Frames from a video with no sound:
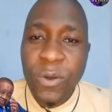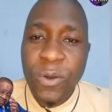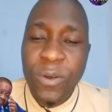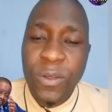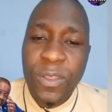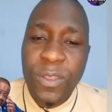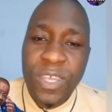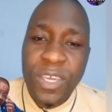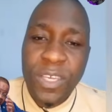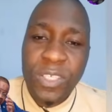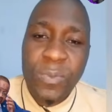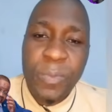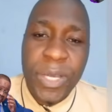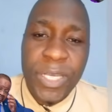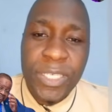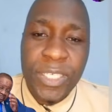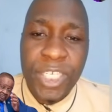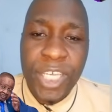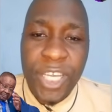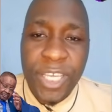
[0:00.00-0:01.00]
things
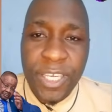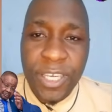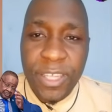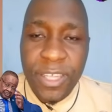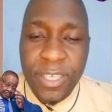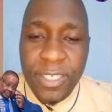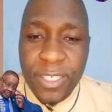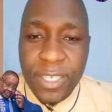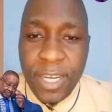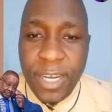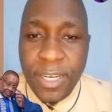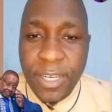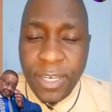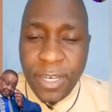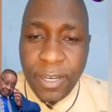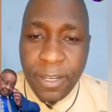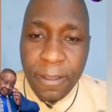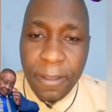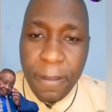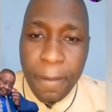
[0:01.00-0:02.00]
must change in this
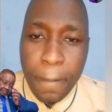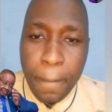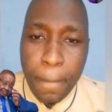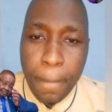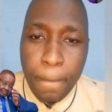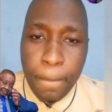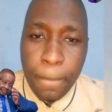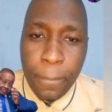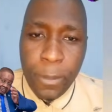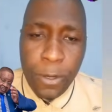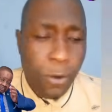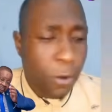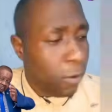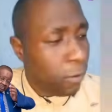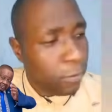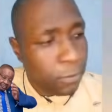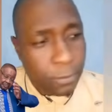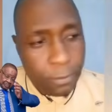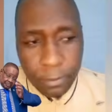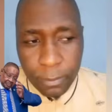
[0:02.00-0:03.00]
country. No,
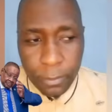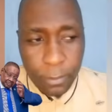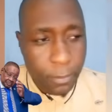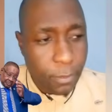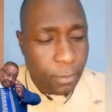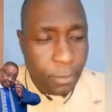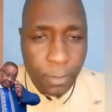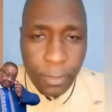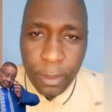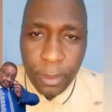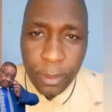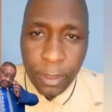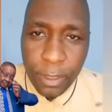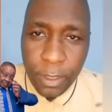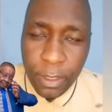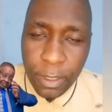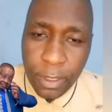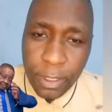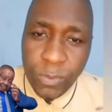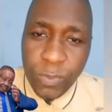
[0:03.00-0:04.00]

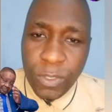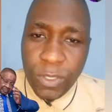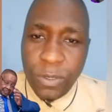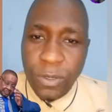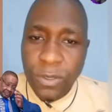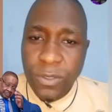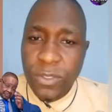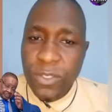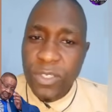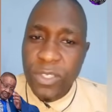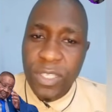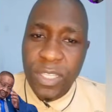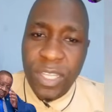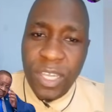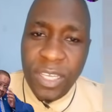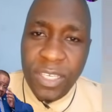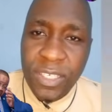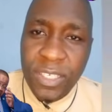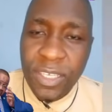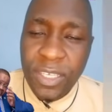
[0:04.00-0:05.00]
it's because
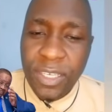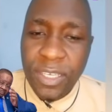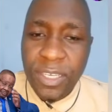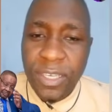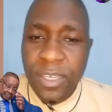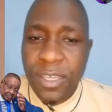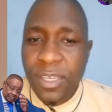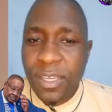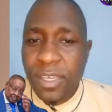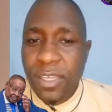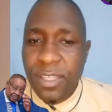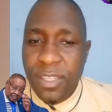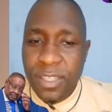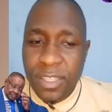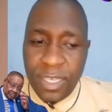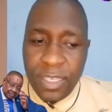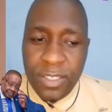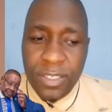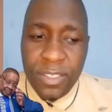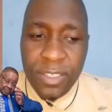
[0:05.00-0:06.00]

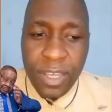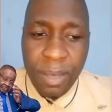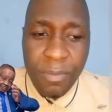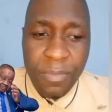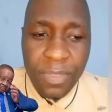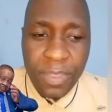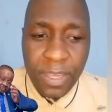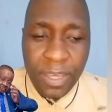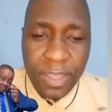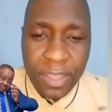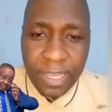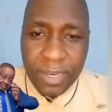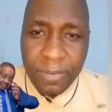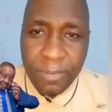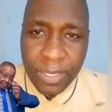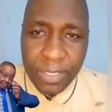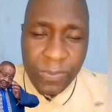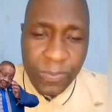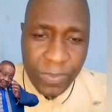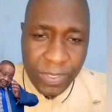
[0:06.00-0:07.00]
there's something that
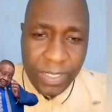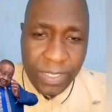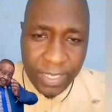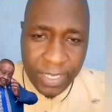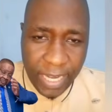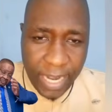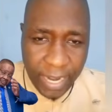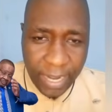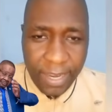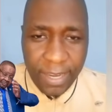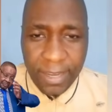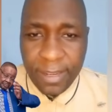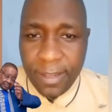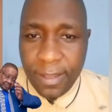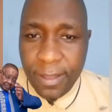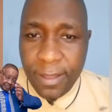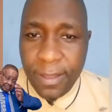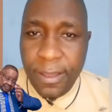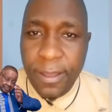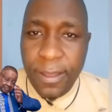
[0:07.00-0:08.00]
must be done
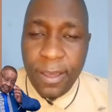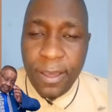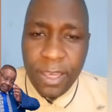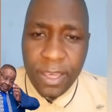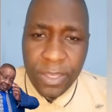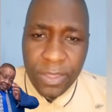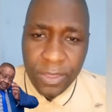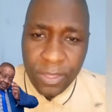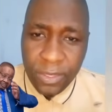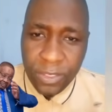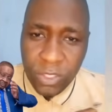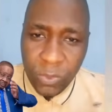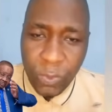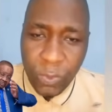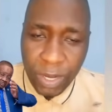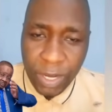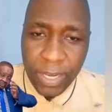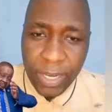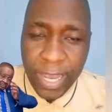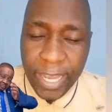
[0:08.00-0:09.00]
in the
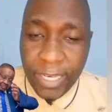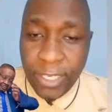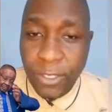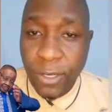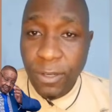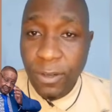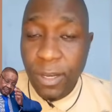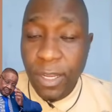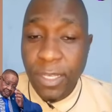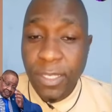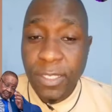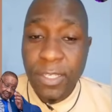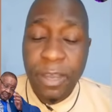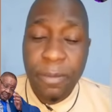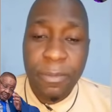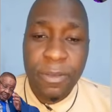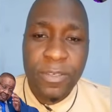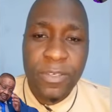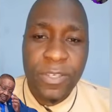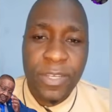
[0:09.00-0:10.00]
spirit. I told you last
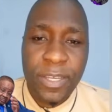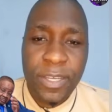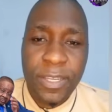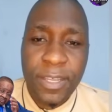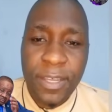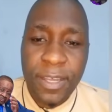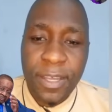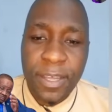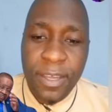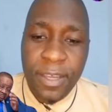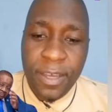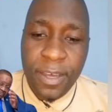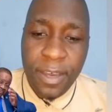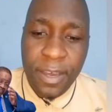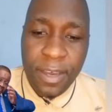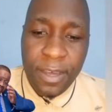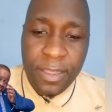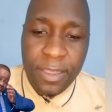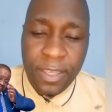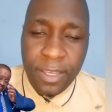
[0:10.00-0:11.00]
time, I said,
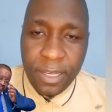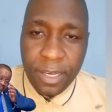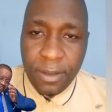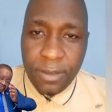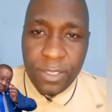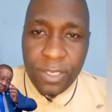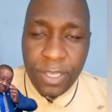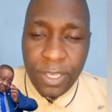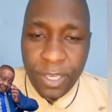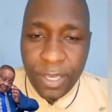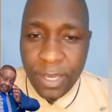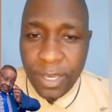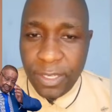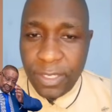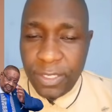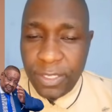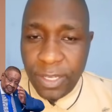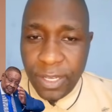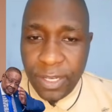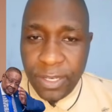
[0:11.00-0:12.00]
I think I was here, I
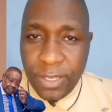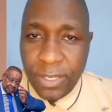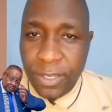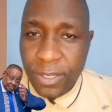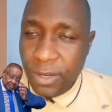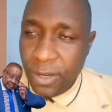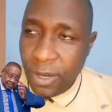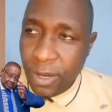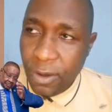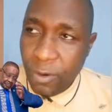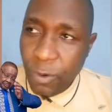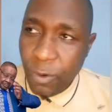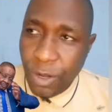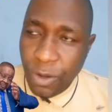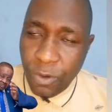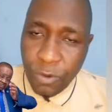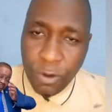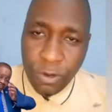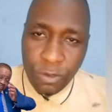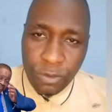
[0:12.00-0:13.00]
said, when
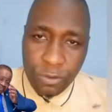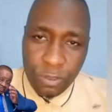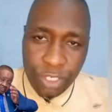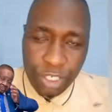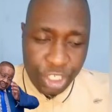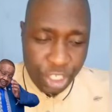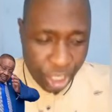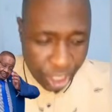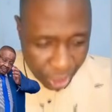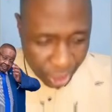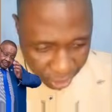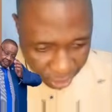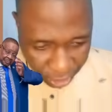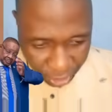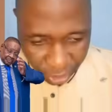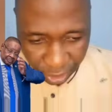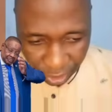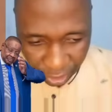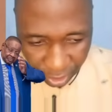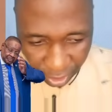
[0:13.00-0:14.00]
you want to
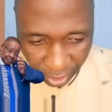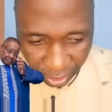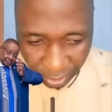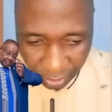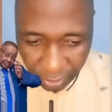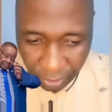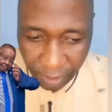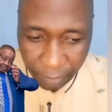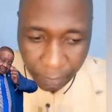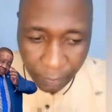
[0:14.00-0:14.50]
change things,